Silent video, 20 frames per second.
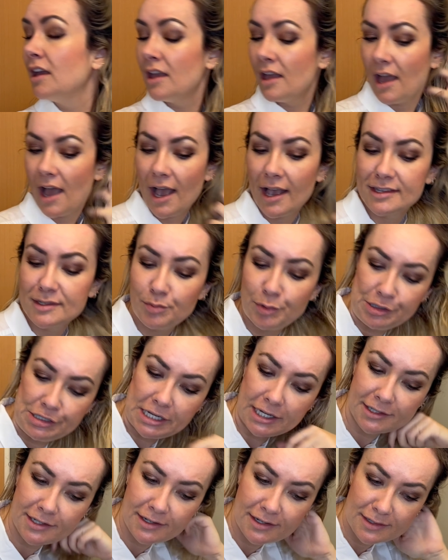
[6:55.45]
as
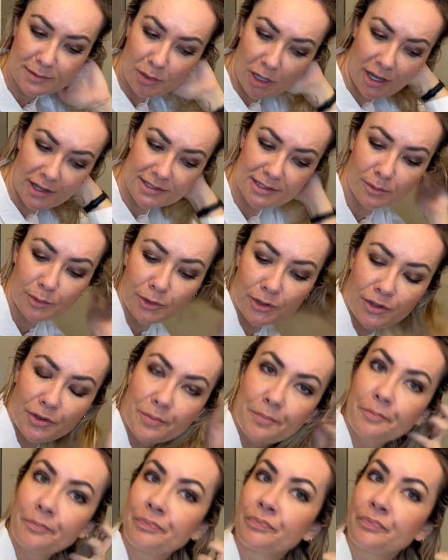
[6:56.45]
protected as possible.